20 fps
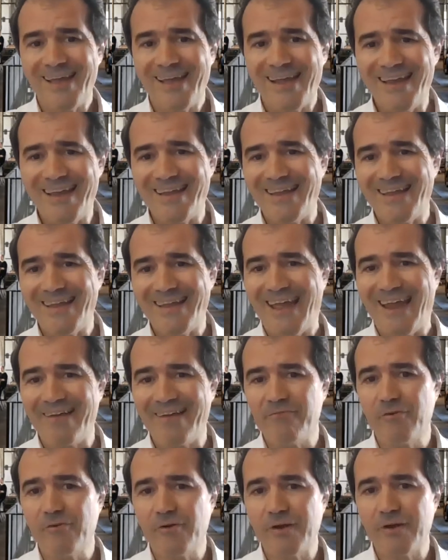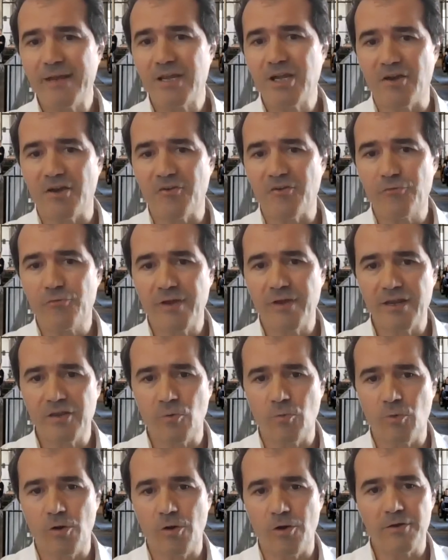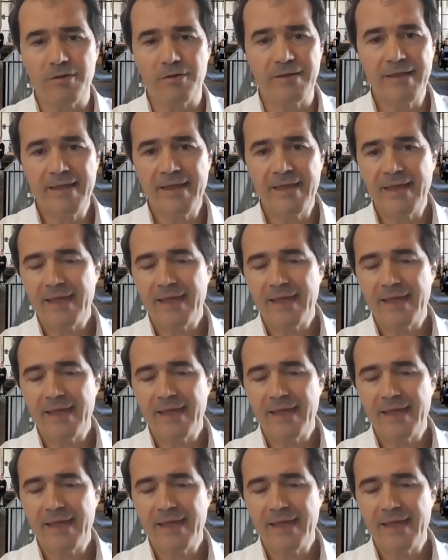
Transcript: in every country in the world